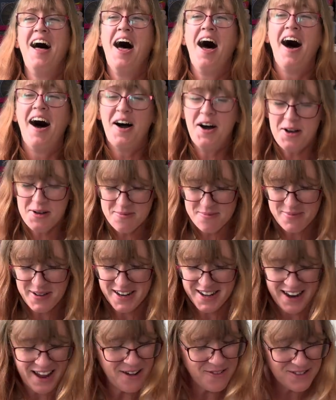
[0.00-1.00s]
But
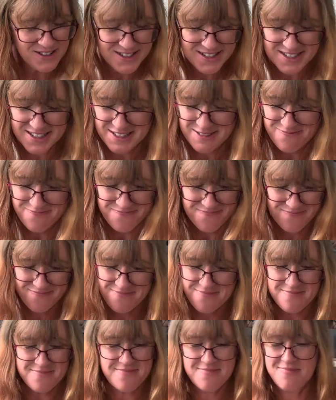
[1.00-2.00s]
it was
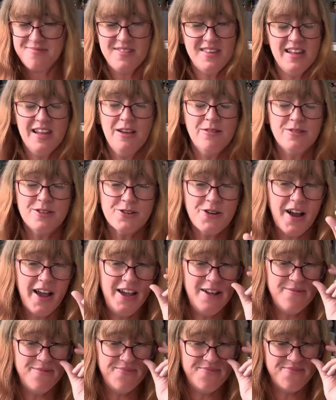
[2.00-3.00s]

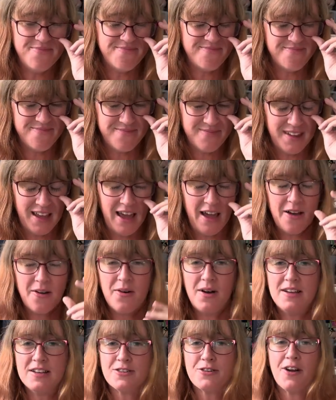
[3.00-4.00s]
great. It
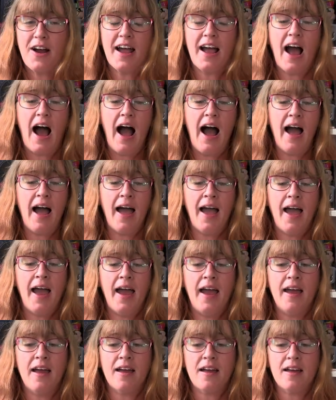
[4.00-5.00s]
was great.
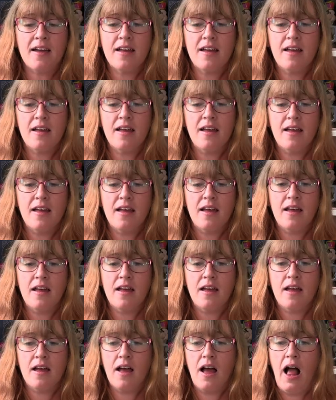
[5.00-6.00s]
I
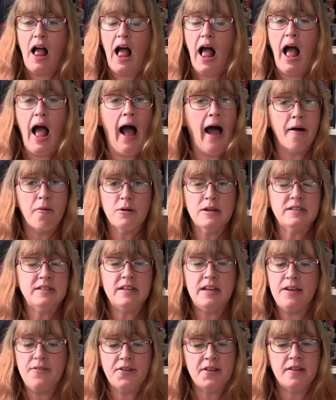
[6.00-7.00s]
wasn't
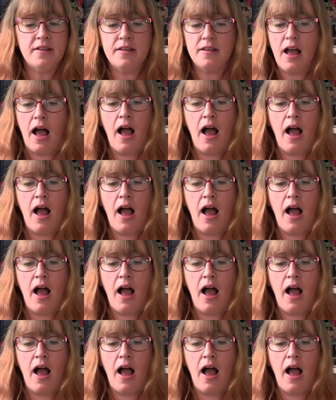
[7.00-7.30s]
even